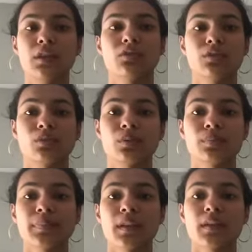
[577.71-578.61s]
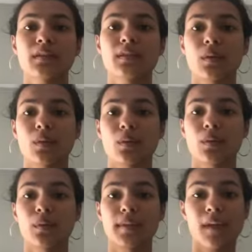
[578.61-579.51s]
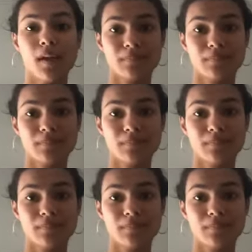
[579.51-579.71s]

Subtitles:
to do. So yeah.